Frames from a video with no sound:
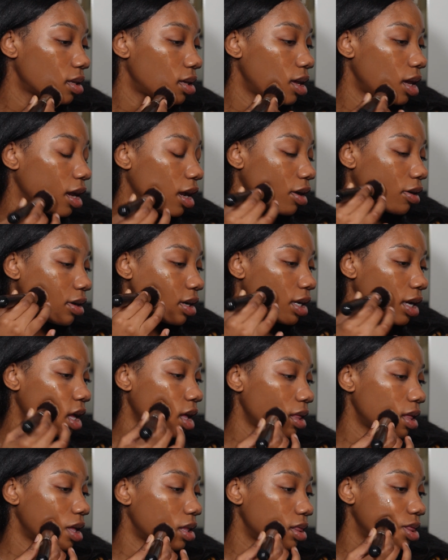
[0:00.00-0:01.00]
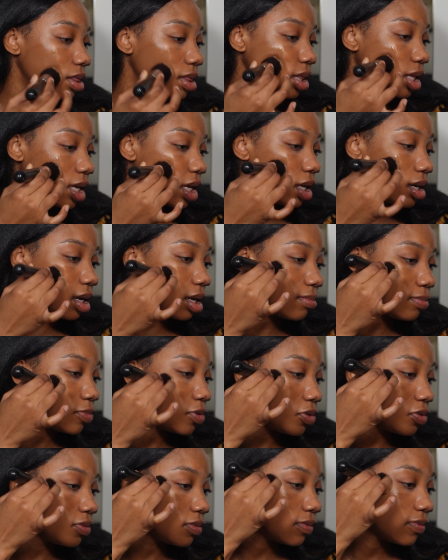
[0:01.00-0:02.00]
area, and then I'll
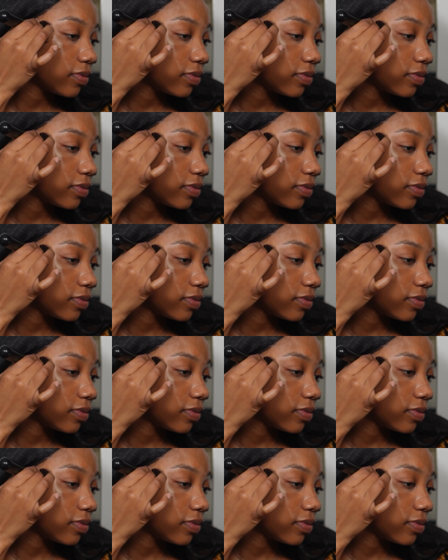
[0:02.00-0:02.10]
move.